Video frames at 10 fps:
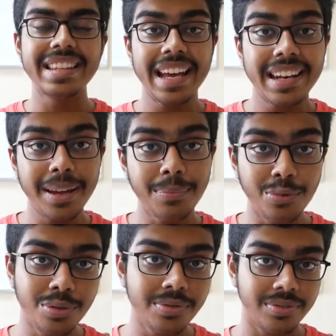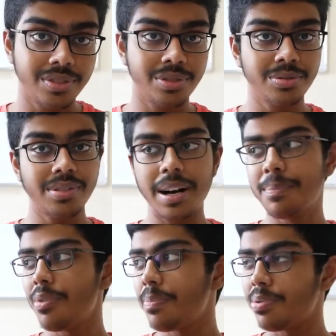Then I moved to a
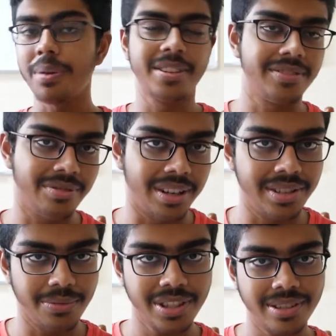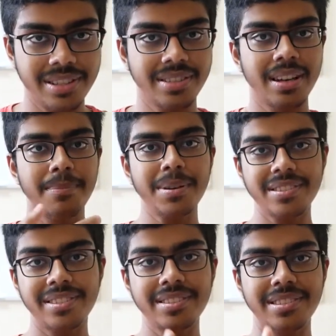more prominent strategy, which is
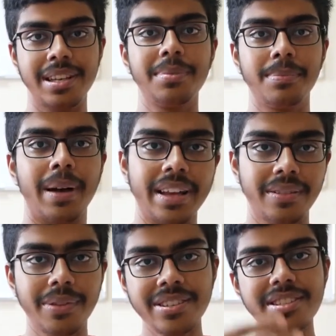person table mic, where you